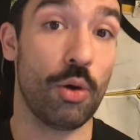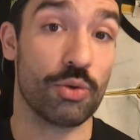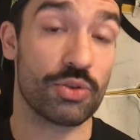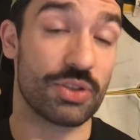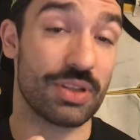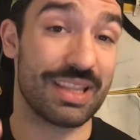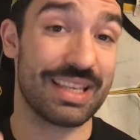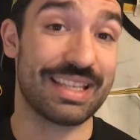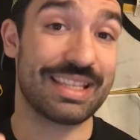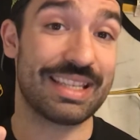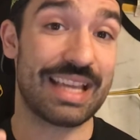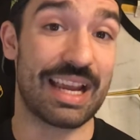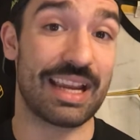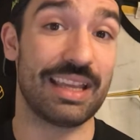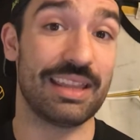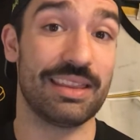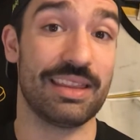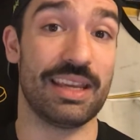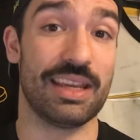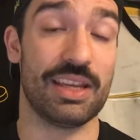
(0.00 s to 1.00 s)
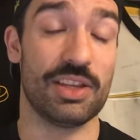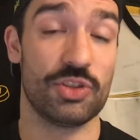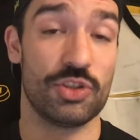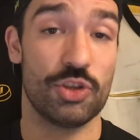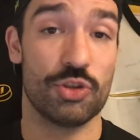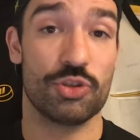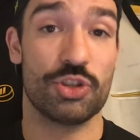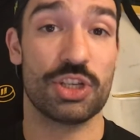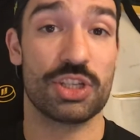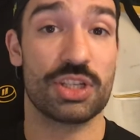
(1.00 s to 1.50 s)
So the second thing is
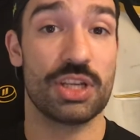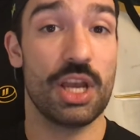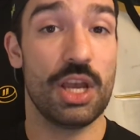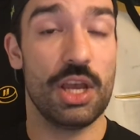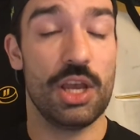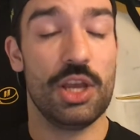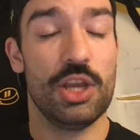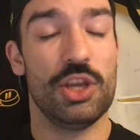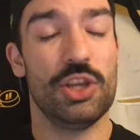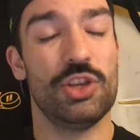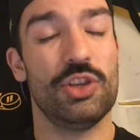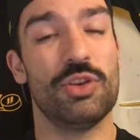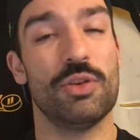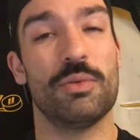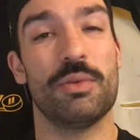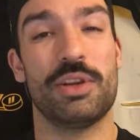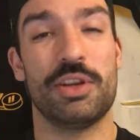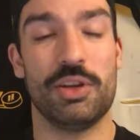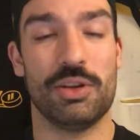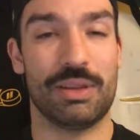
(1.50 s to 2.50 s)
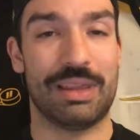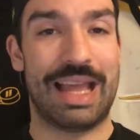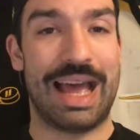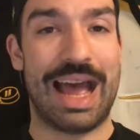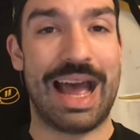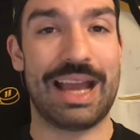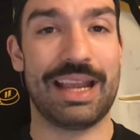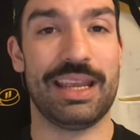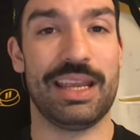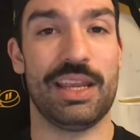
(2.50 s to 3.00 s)
you're
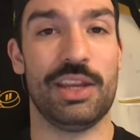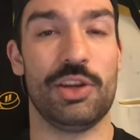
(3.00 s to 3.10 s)
lagging,